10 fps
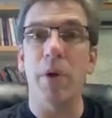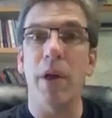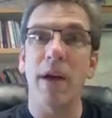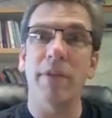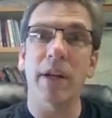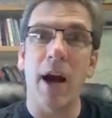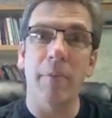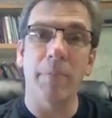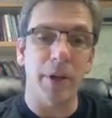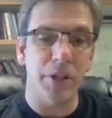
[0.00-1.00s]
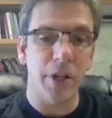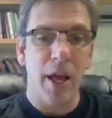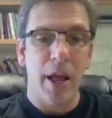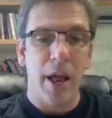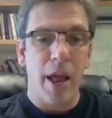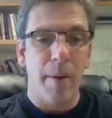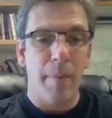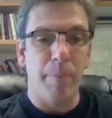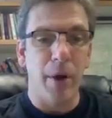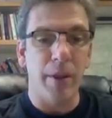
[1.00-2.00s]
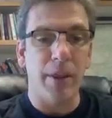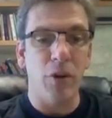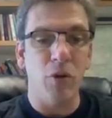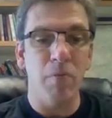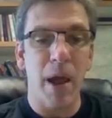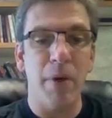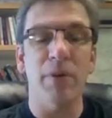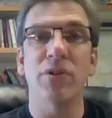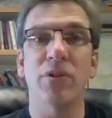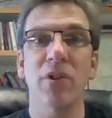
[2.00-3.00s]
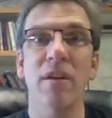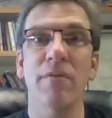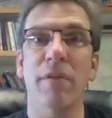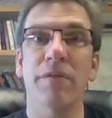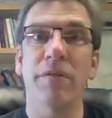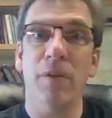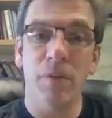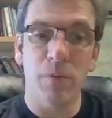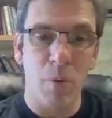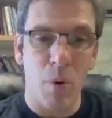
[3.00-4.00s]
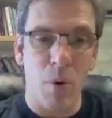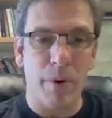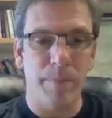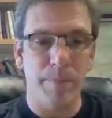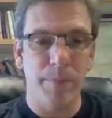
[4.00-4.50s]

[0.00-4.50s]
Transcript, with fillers: what we have accomplished, but that you may receive a full reward.